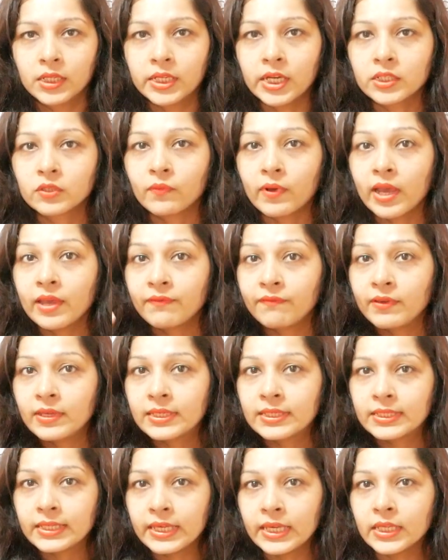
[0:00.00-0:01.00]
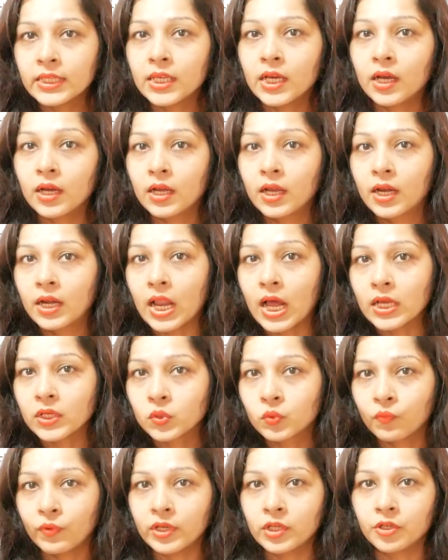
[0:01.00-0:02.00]
That's why if we see the
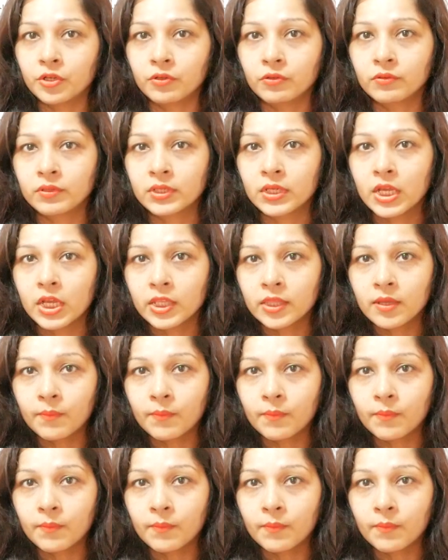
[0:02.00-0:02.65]
glass windows,